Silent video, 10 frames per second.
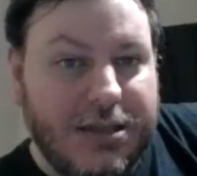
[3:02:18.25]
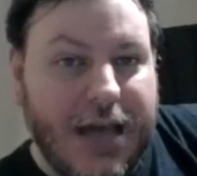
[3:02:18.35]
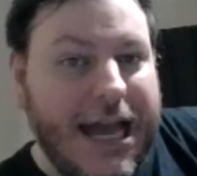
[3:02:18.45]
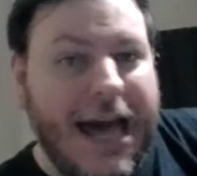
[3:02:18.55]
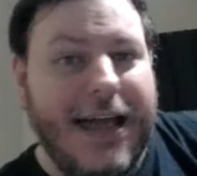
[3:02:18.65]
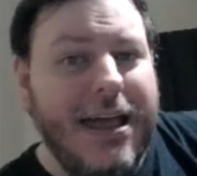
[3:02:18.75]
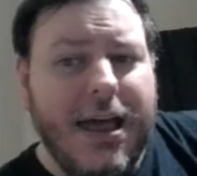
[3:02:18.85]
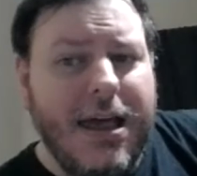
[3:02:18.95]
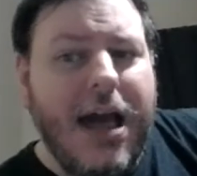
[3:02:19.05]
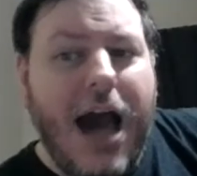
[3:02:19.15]
So I got
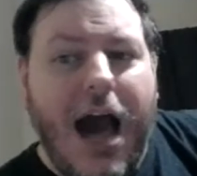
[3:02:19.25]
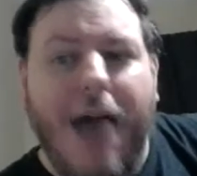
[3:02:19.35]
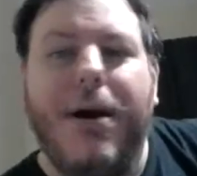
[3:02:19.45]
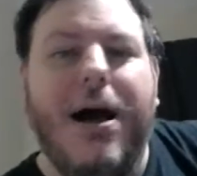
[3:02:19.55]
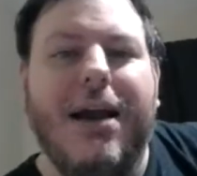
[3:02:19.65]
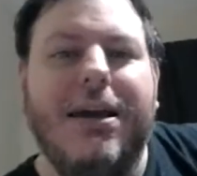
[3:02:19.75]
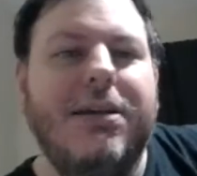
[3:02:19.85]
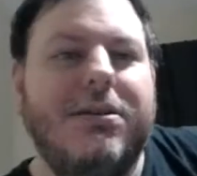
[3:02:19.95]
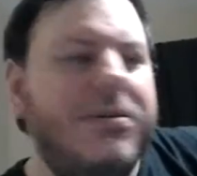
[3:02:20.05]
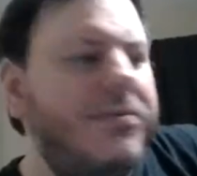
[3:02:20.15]
Hot
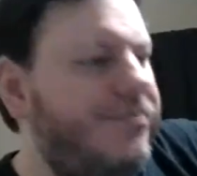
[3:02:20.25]
Pockets.